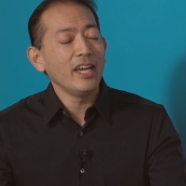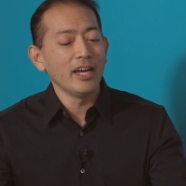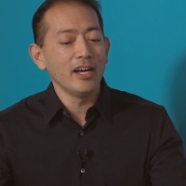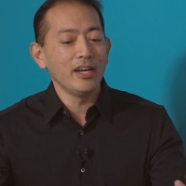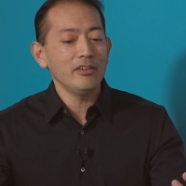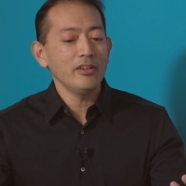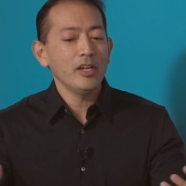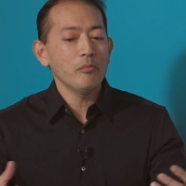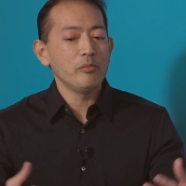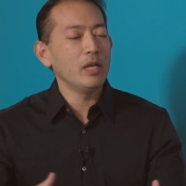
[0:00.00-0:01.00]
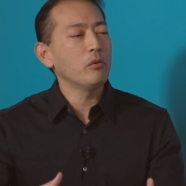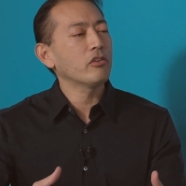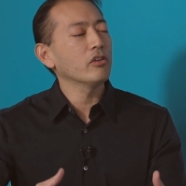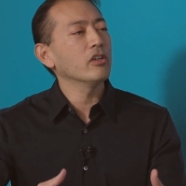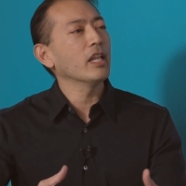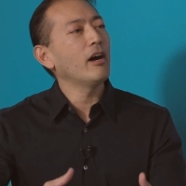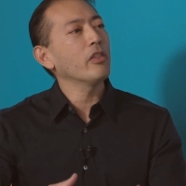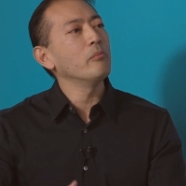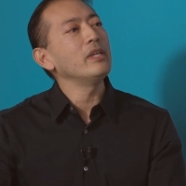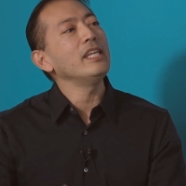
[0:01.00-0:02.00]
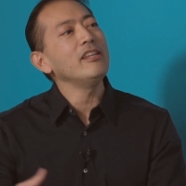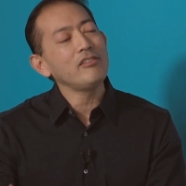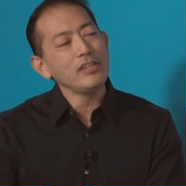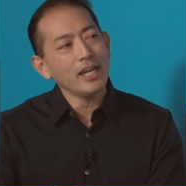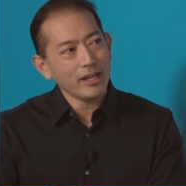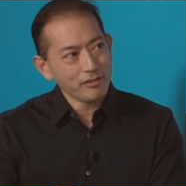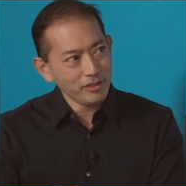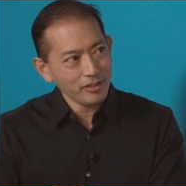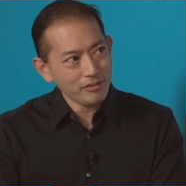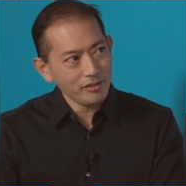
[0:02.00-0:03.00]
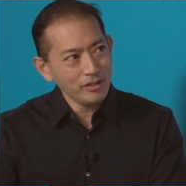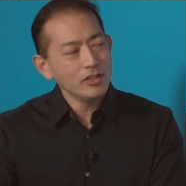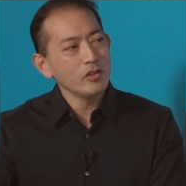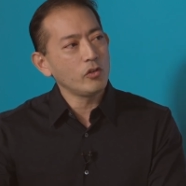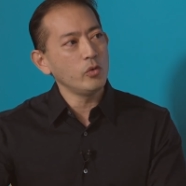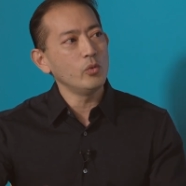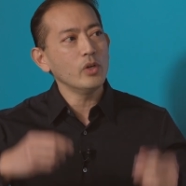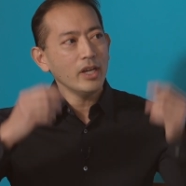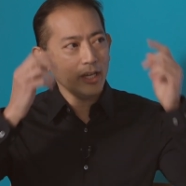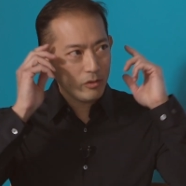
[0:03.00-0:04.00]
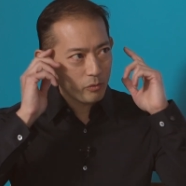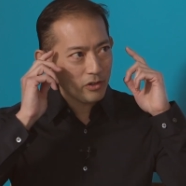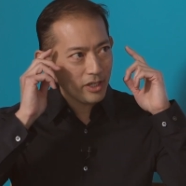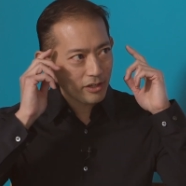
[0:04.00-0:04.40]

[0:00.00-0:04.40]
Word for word: and be able to allow them easy access to head-worn